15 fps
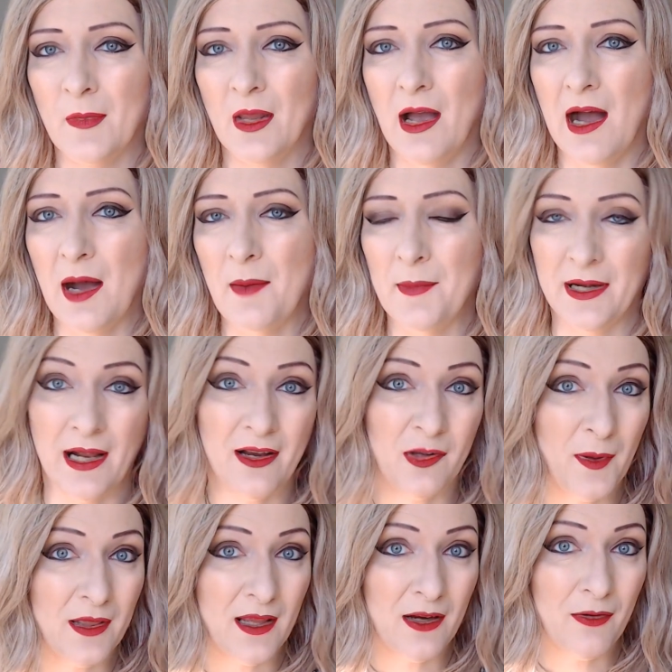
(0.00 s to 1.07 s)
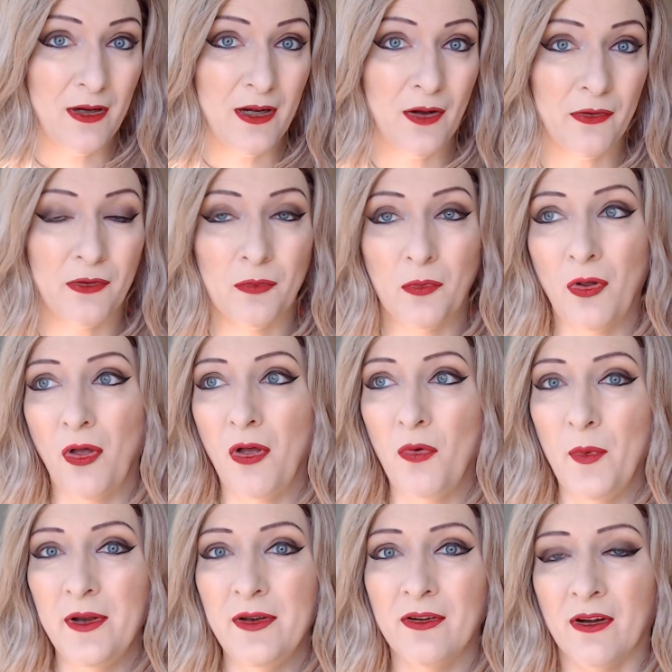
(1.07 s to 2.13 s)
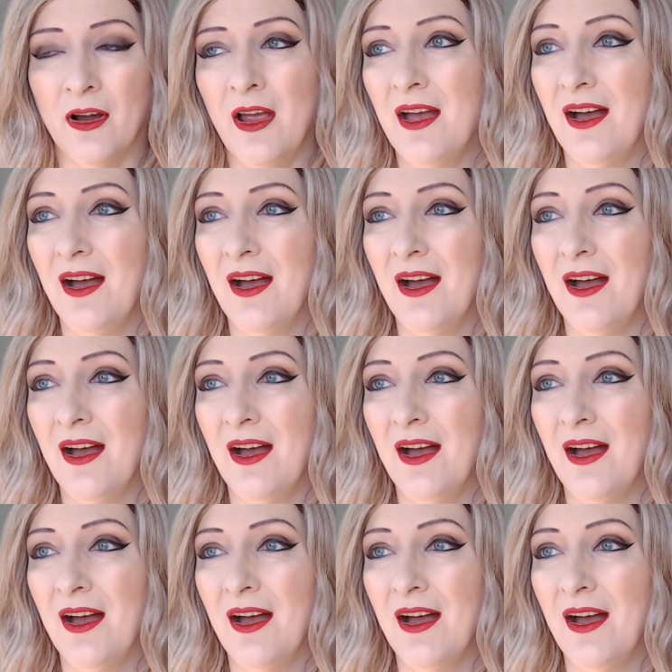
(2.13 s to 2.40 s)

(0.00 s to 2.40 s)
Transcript: And I expect that greenhouse to roll all winter.